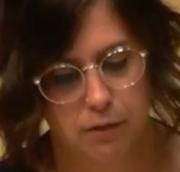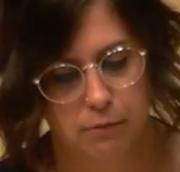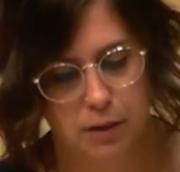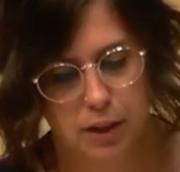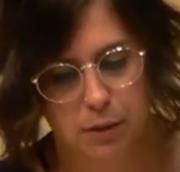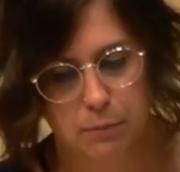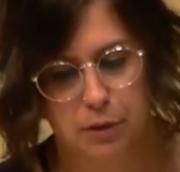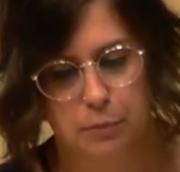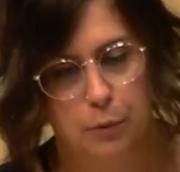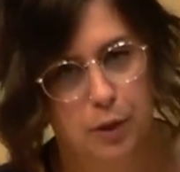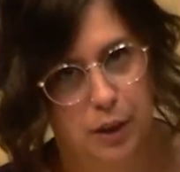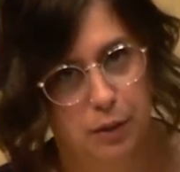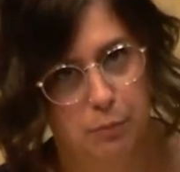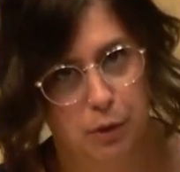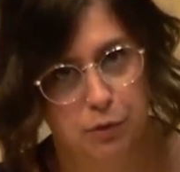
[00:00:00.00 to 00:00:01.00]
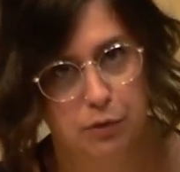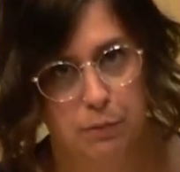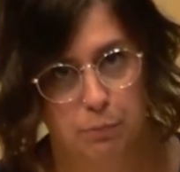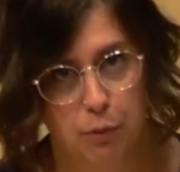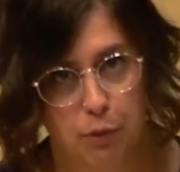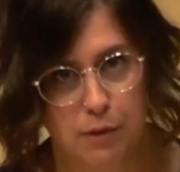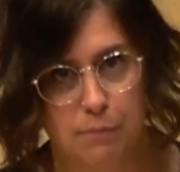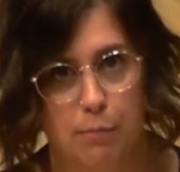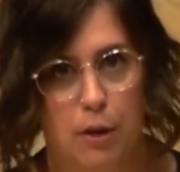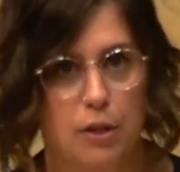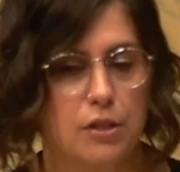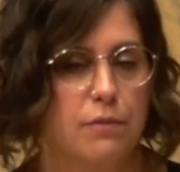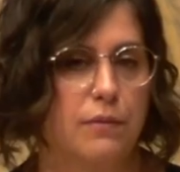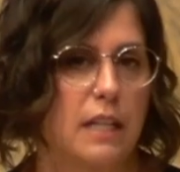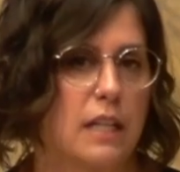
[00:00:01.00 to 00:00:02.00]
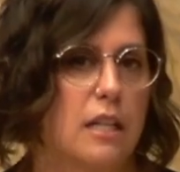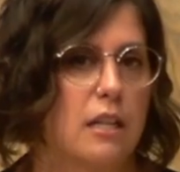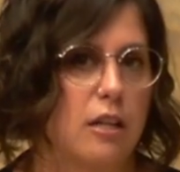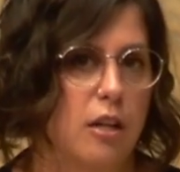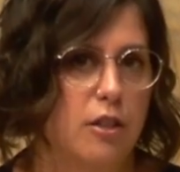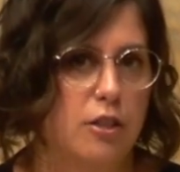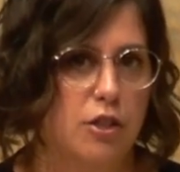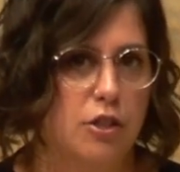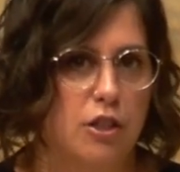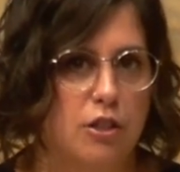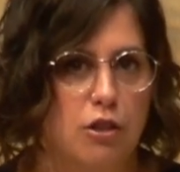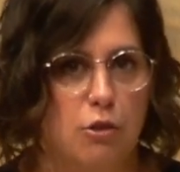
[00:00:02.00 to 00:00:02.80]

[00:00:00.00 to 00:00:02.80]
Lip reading: Rhythm is one of the most important parts of taking an audition,